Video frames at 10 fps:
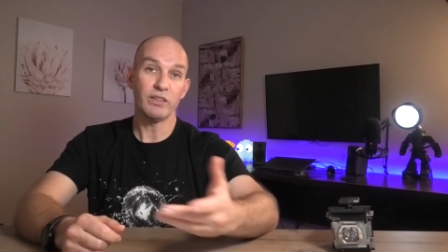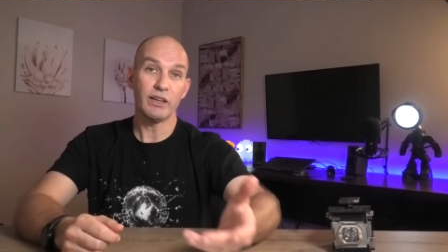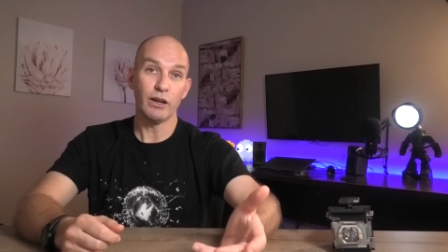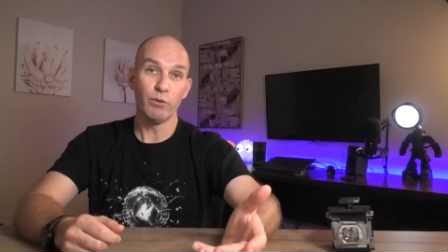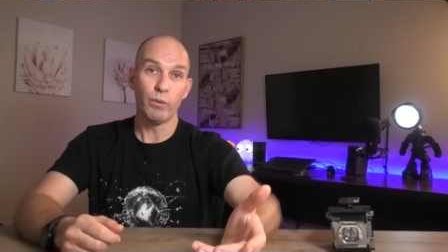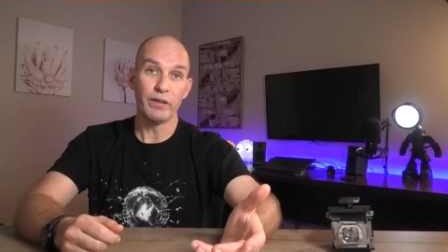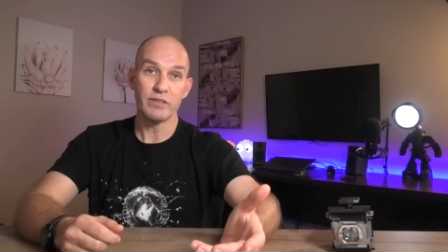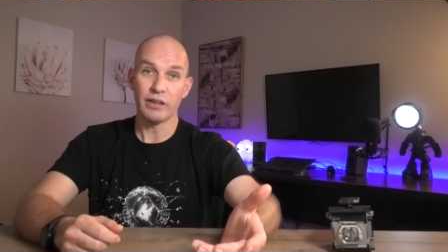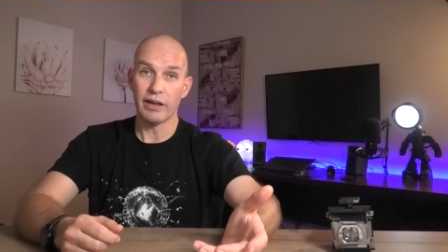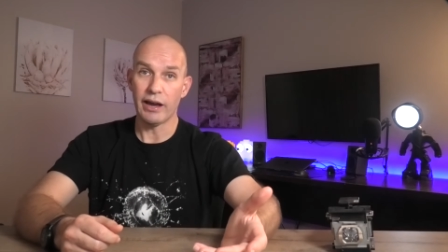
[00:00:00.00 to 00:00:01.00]
kilowatts
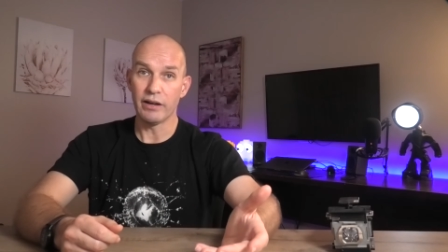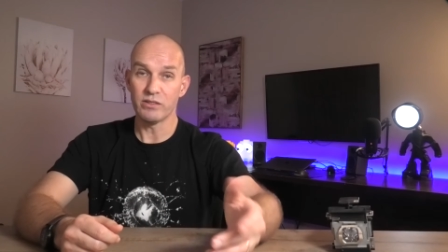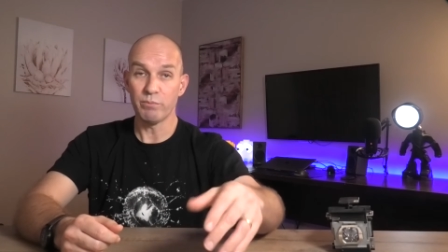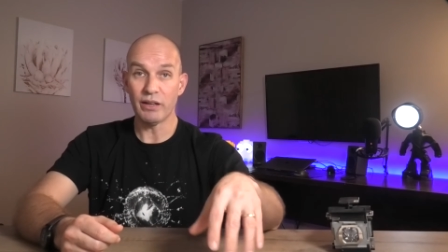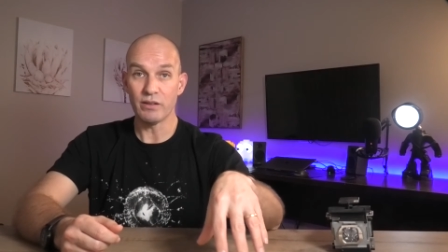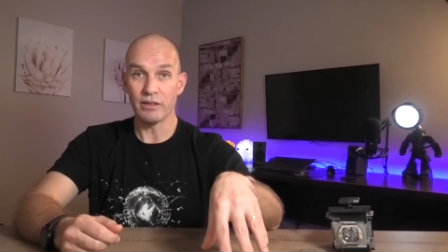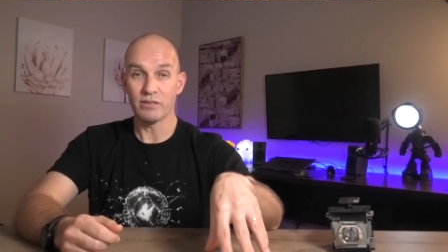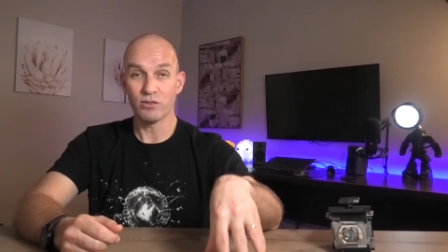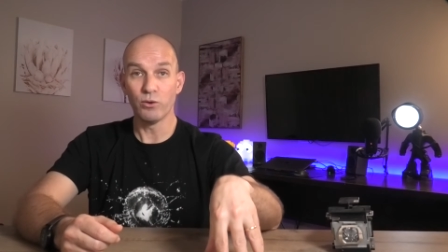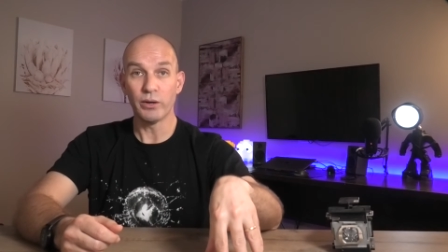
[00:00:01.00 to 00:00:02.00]
uh, to be
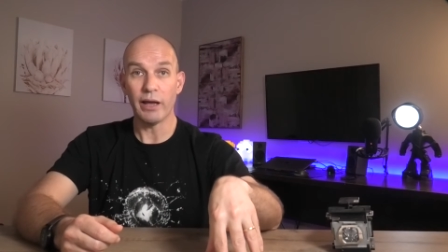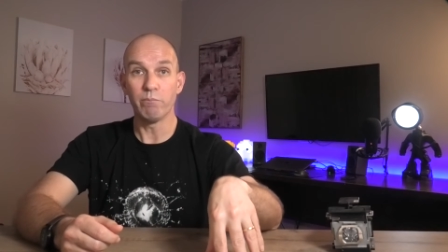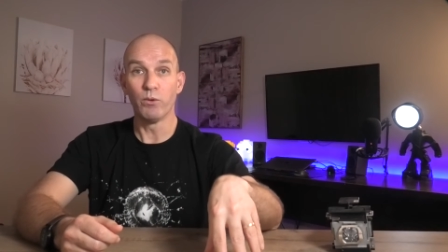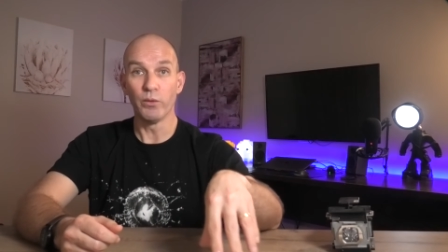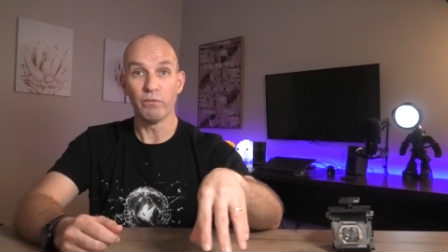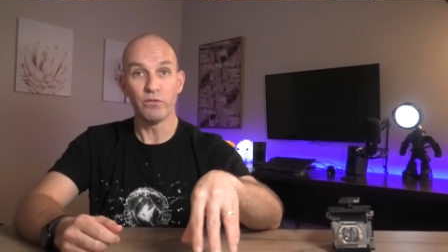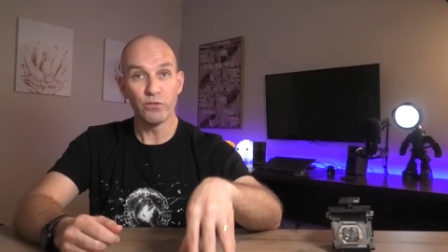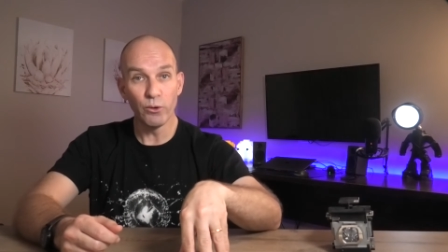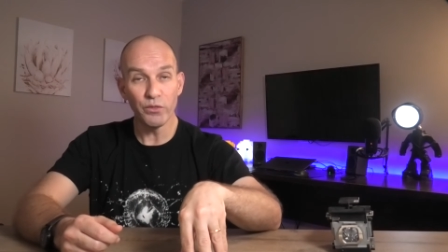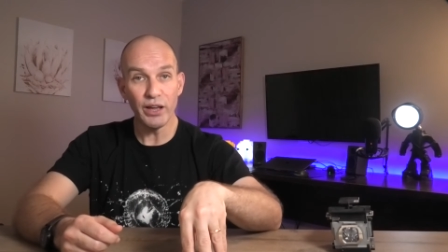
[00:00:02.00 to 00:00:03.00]
installed at more than
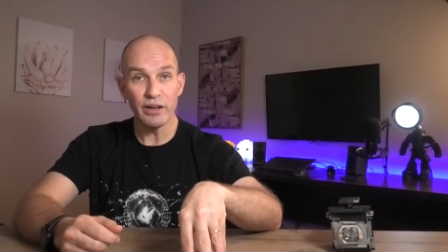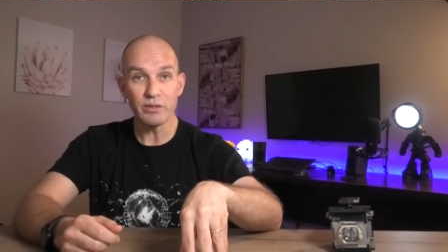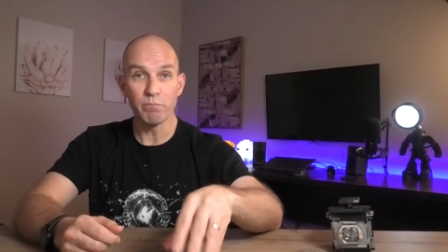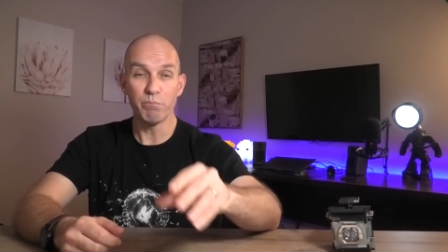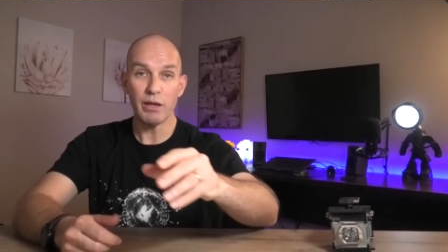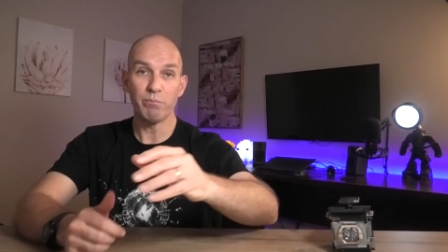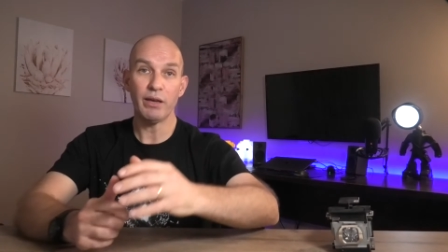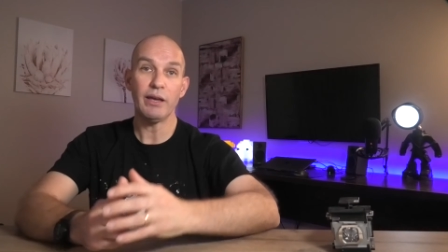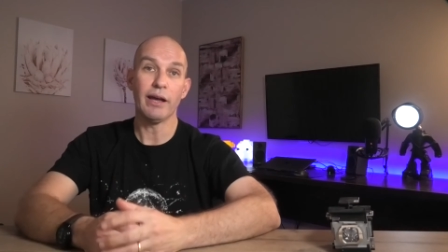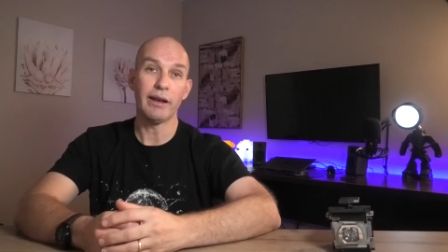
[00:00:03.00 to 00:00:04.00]
4,000
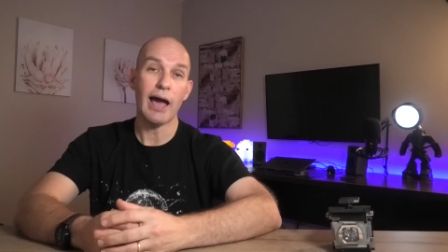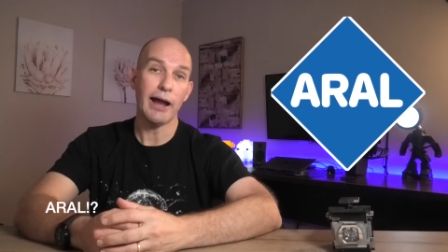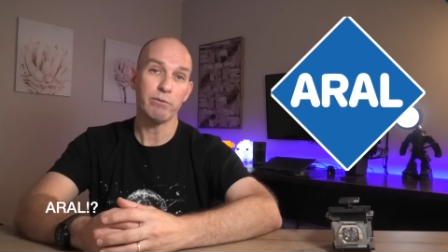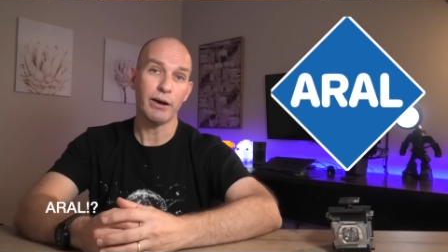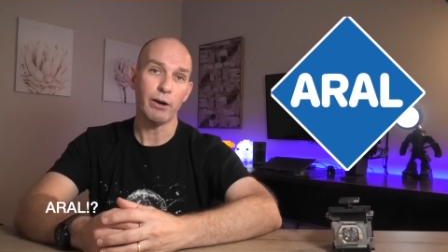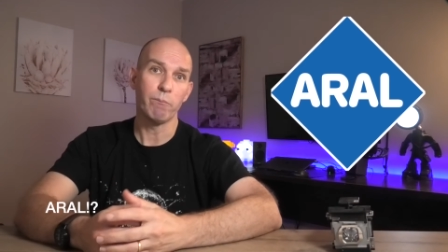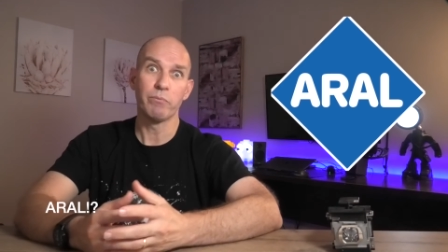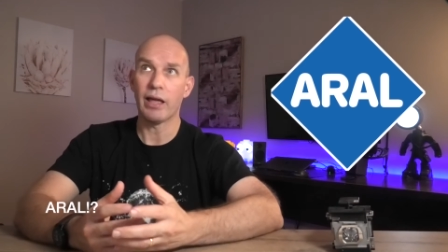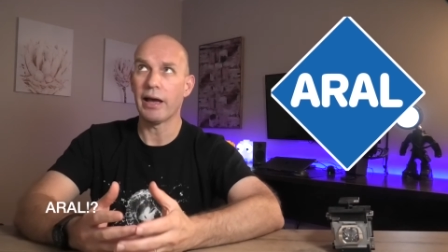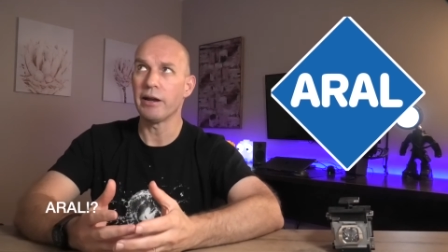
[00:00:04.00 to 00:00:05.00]
BP and ARAL.
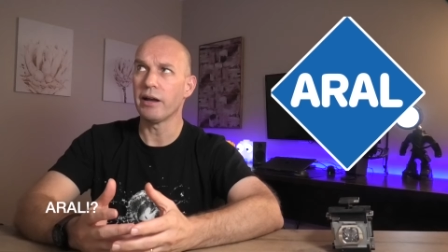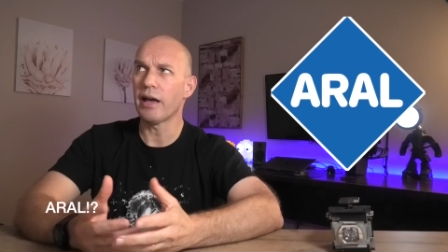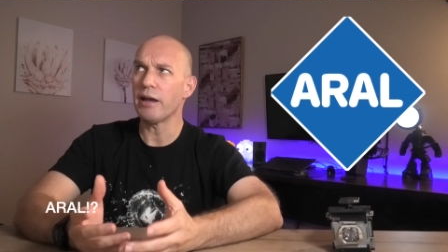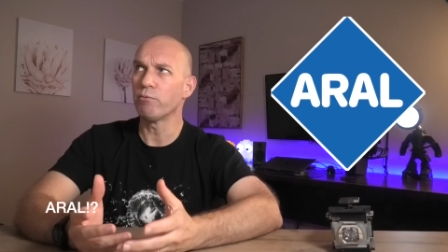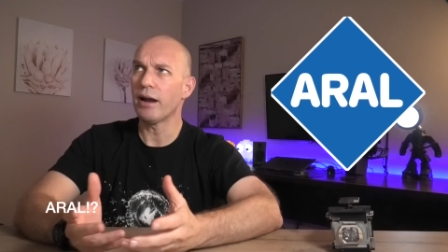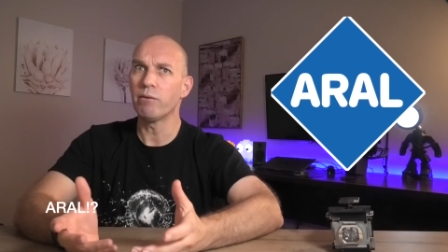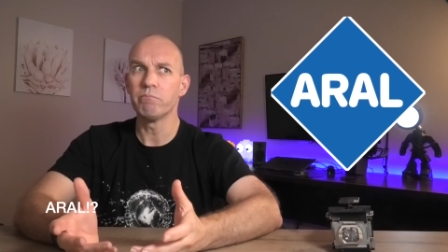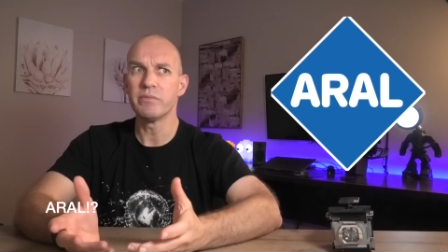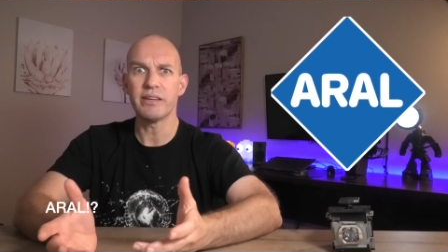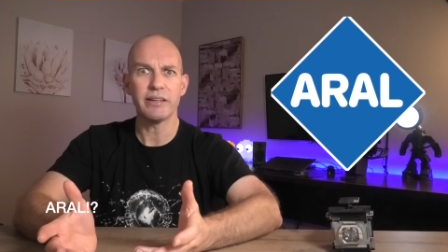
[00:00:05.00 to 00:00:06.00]
ARAL?
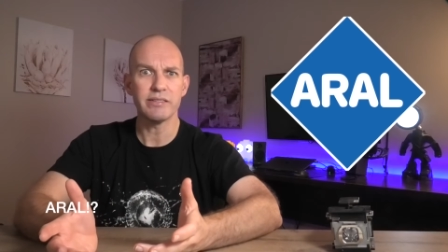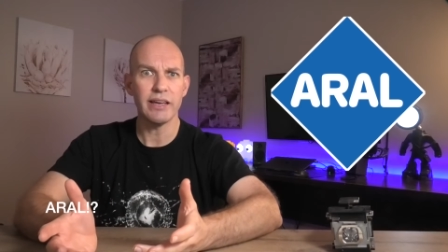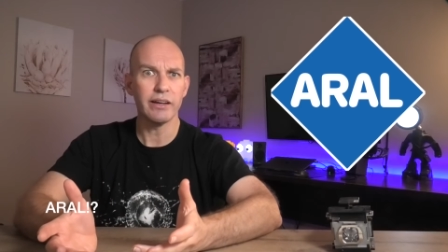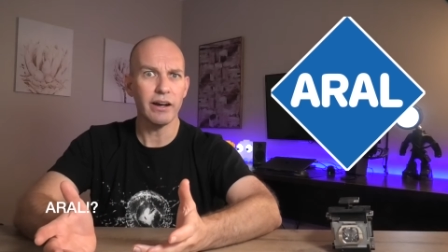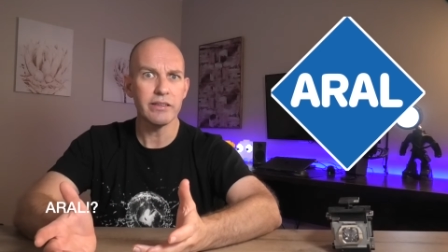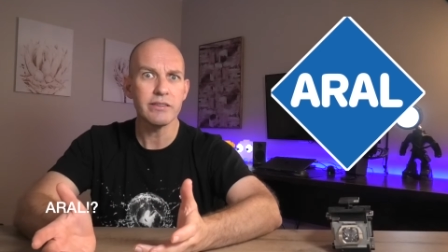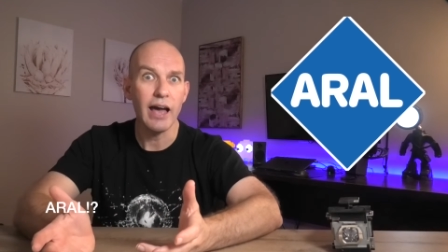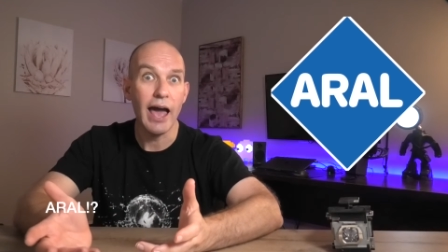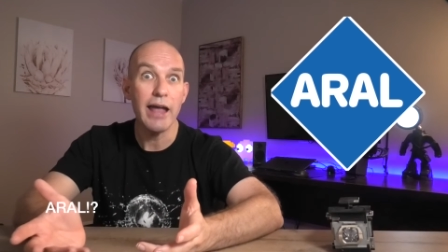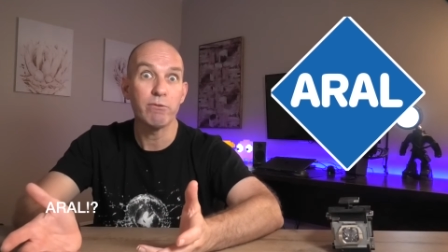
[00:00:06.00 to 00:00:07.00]
Is that what you say, guys?
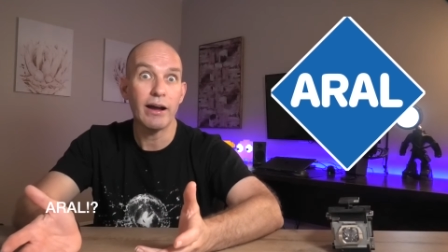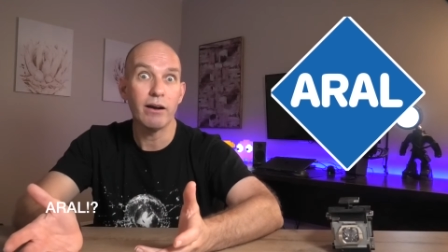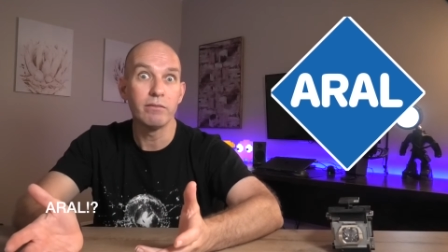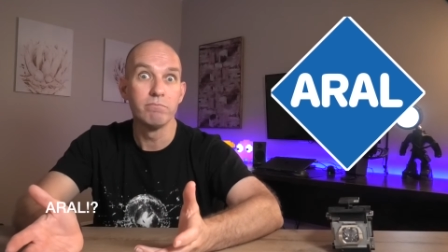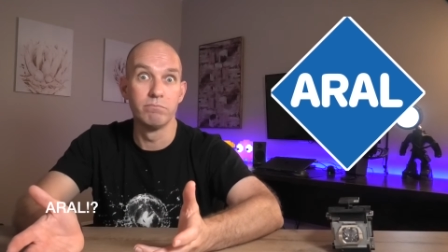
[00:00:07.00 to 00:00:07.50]
ARAL?